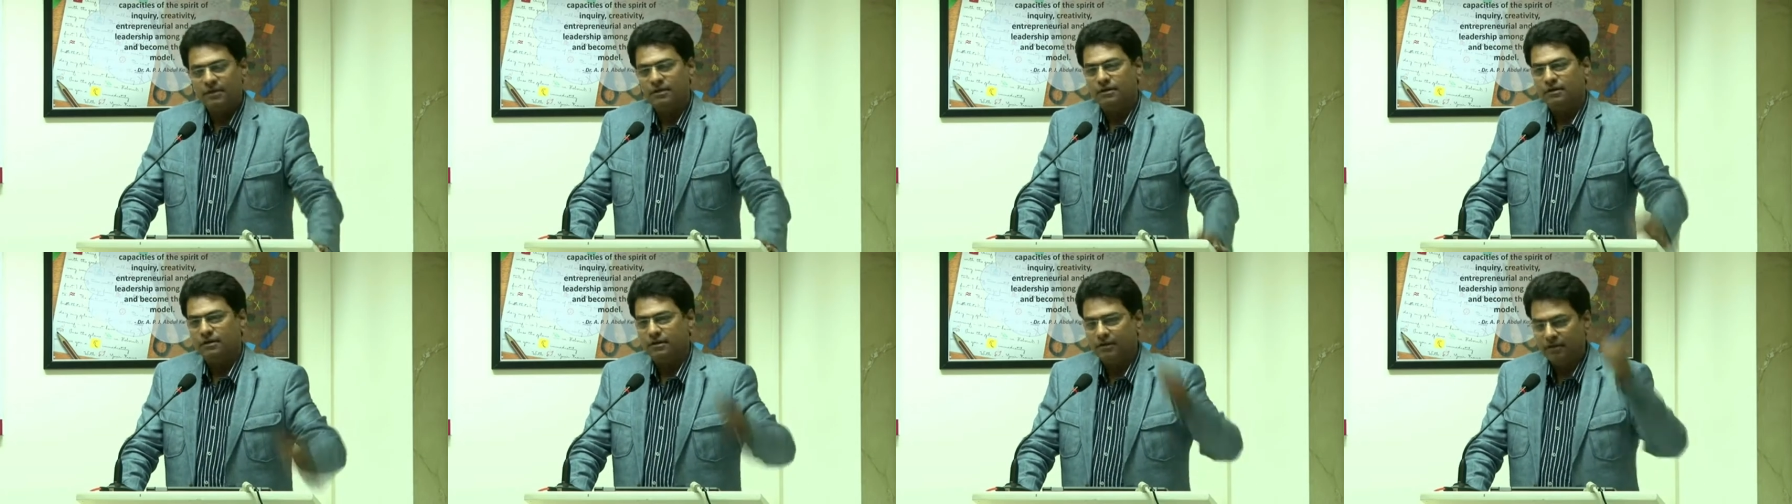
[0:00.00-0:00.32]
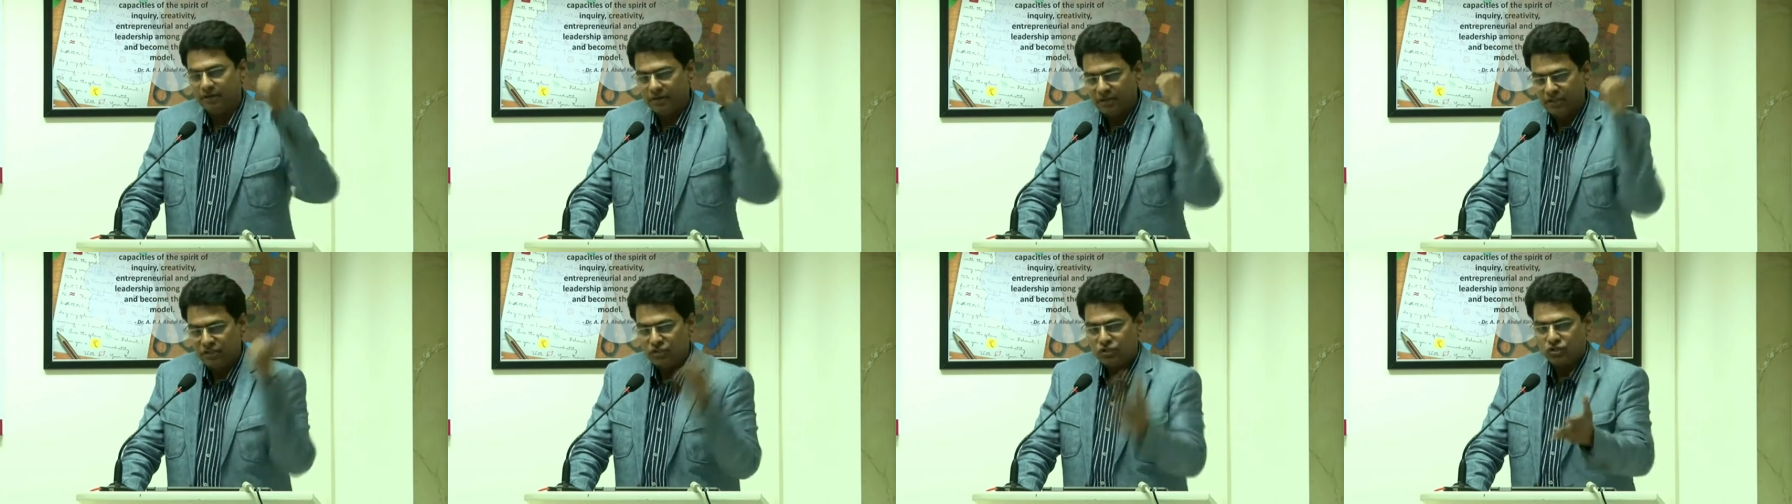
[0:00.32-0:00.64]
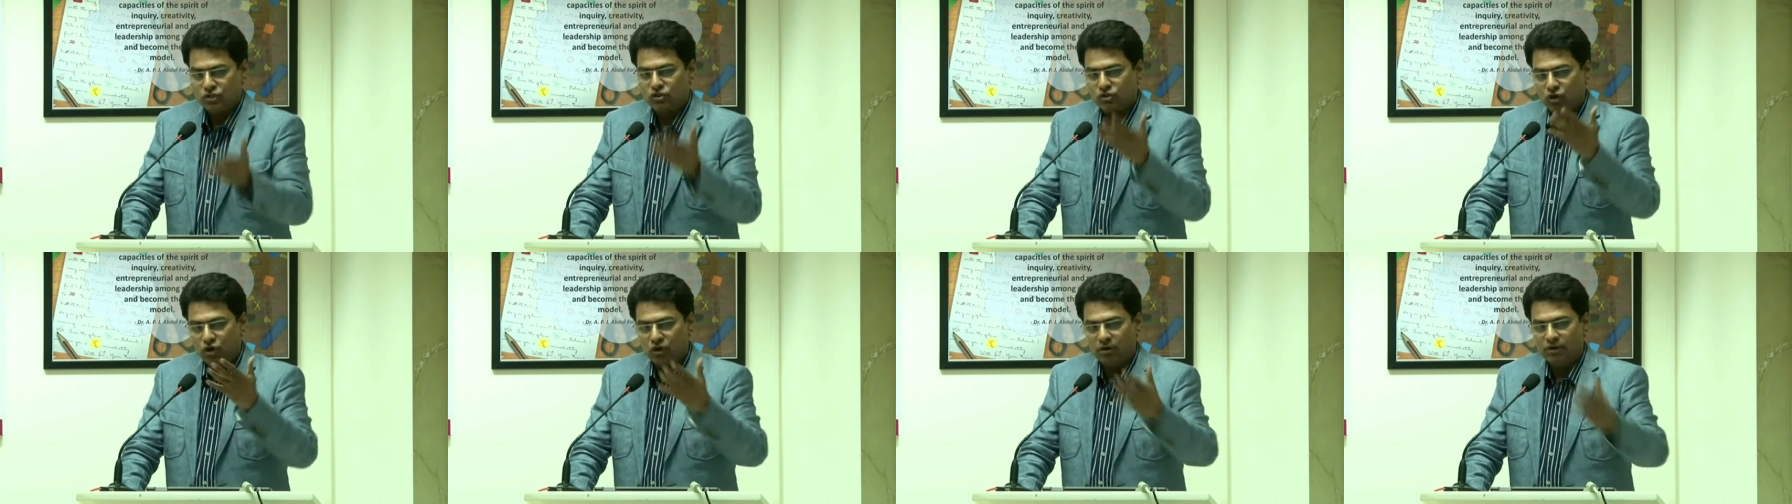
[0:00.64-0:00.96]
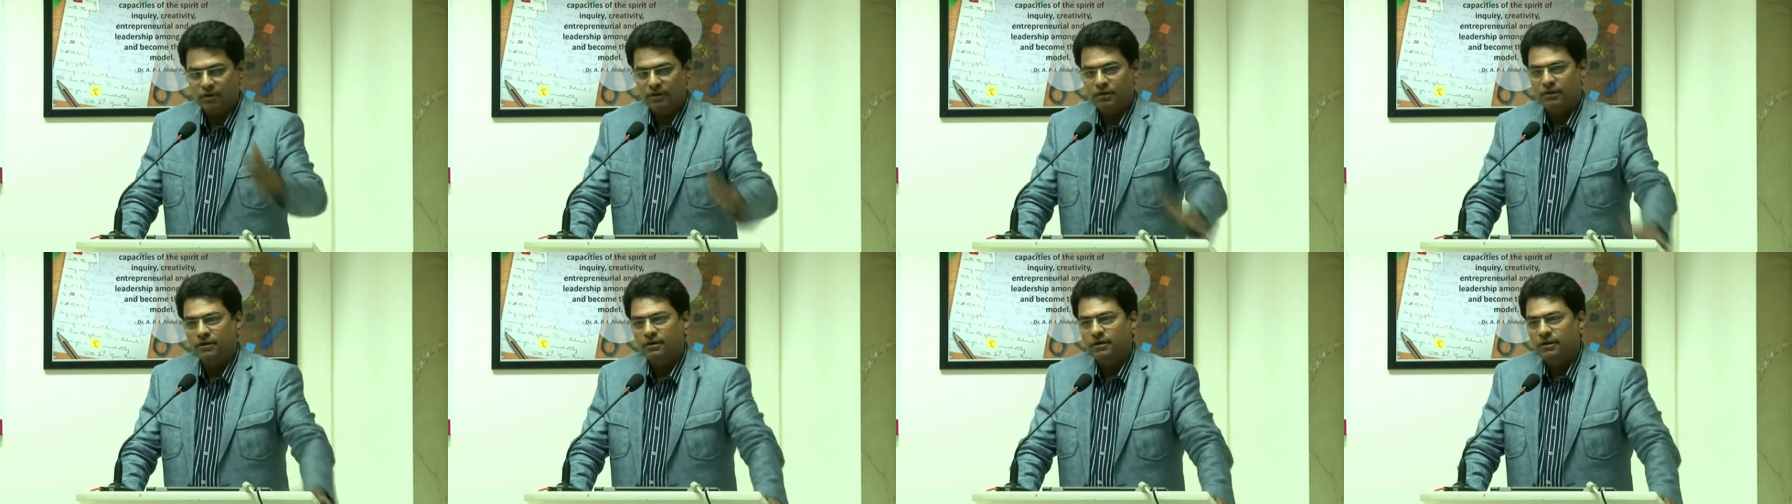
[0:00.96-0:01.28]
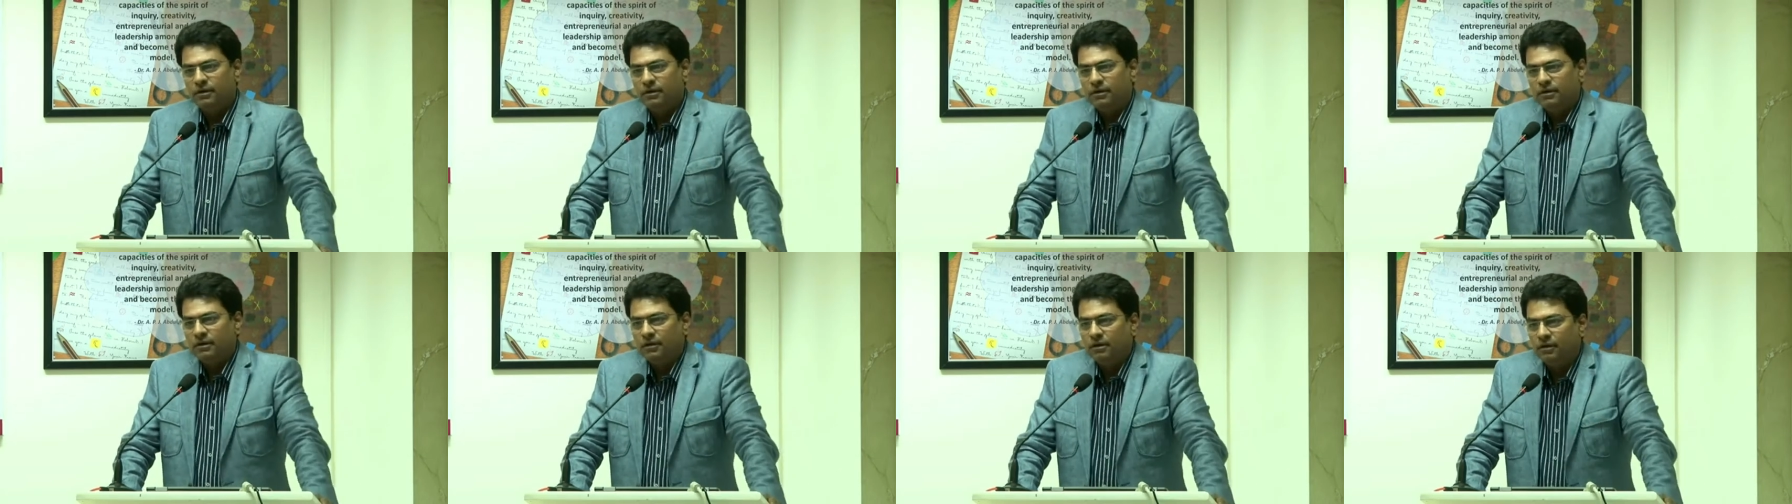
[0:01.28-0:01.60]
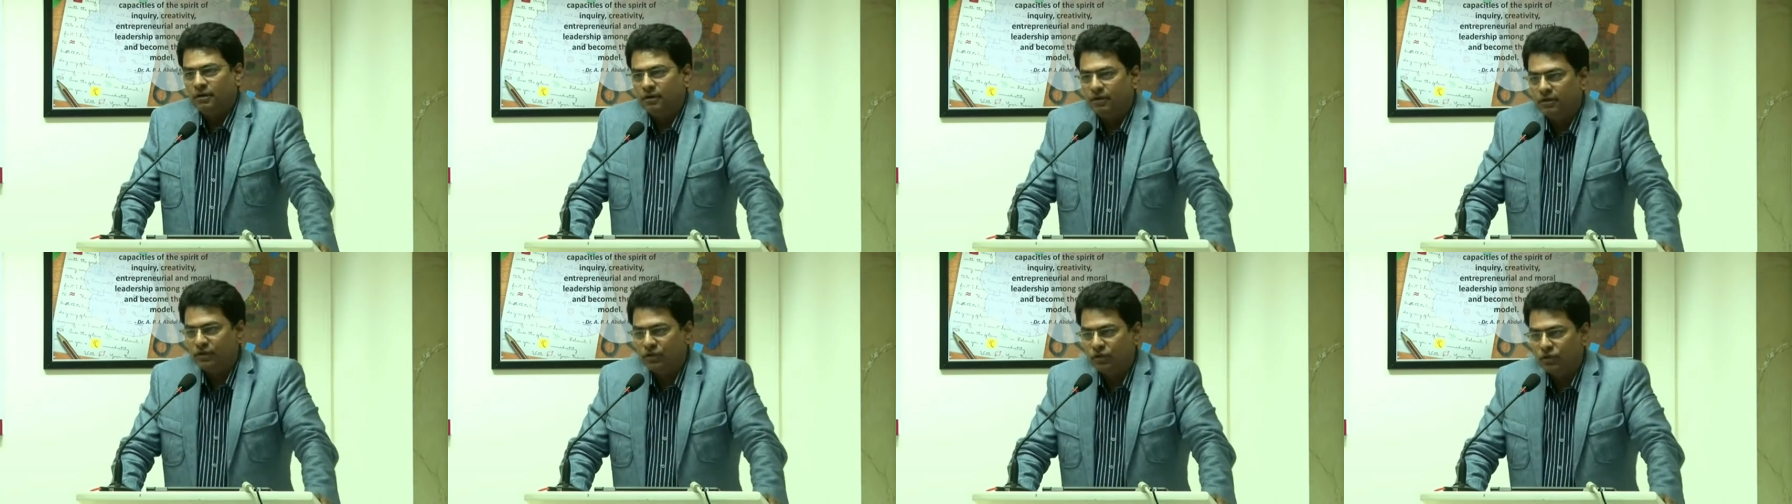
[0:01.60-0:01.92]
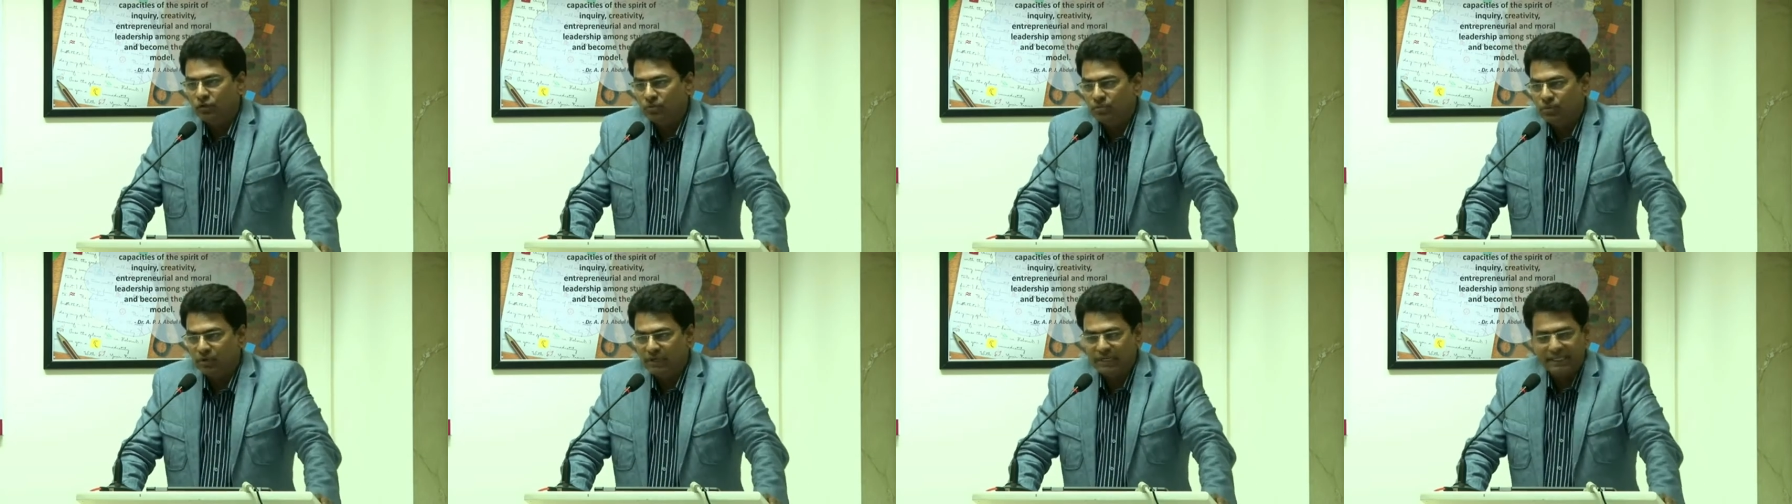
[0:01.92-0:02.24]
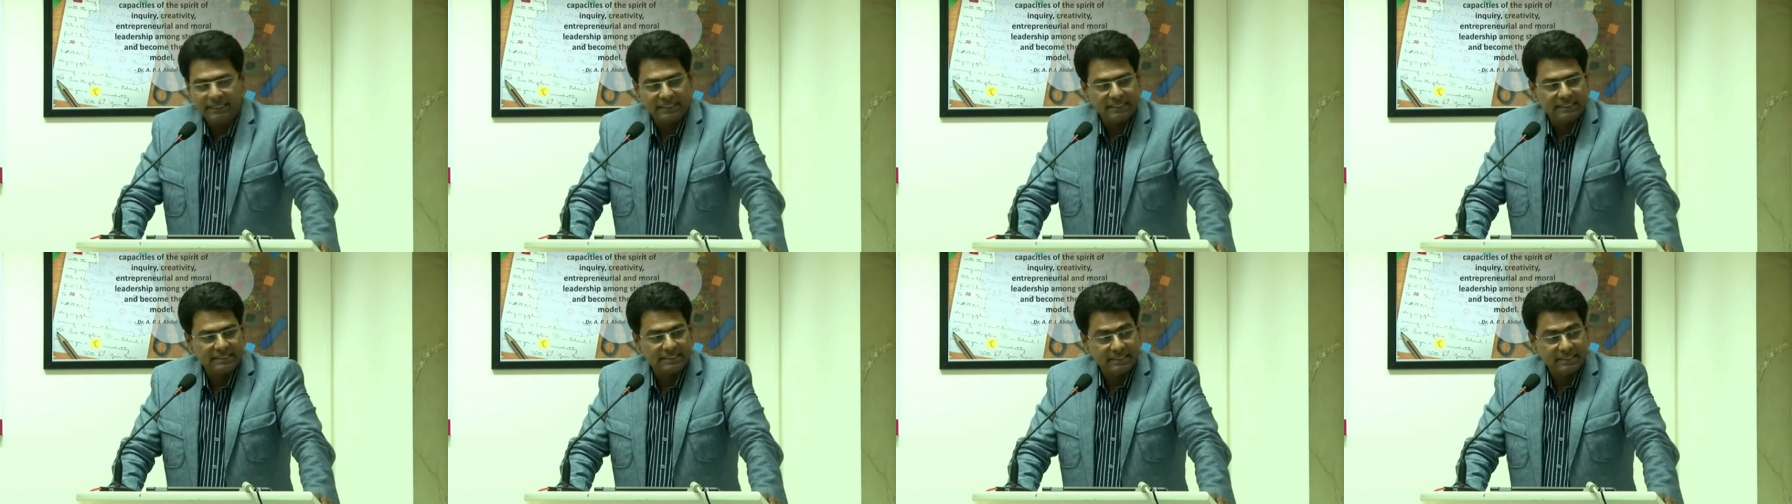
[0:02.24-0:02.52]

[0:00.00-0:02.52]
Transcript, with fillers: uh, installed a new political